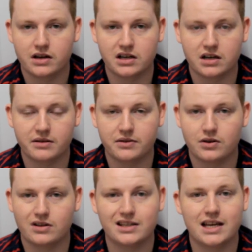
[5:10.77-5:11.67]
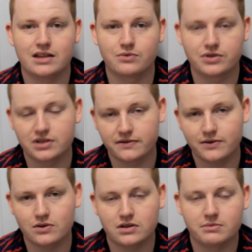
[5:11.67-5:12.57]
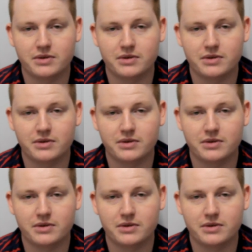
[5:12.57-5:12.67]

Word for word: Uh, and third, can the Roosters afford him?